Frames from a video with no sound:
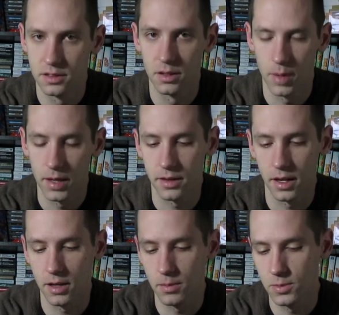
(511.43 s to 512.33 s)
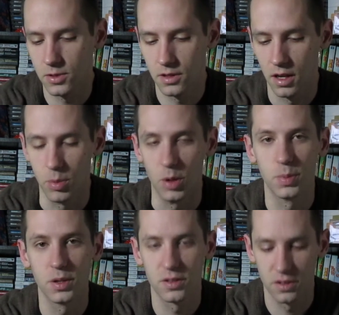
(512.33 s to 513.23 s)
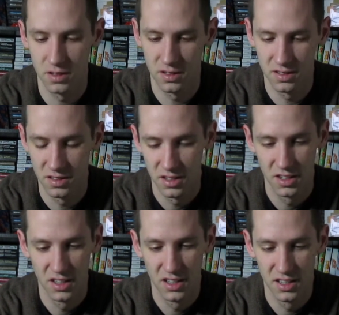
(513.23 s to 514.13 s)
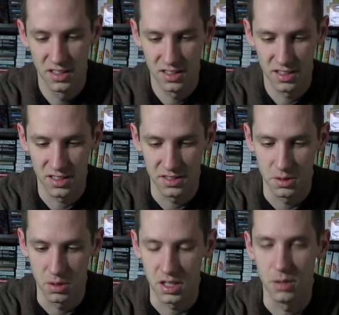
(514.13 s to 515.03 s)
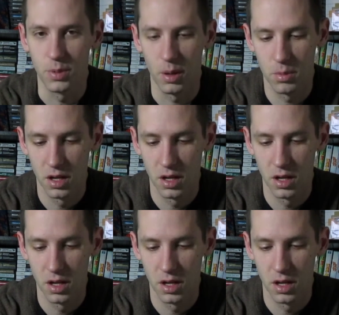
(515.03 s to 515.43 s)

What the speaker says: about the games on purpose, because they want to keep them.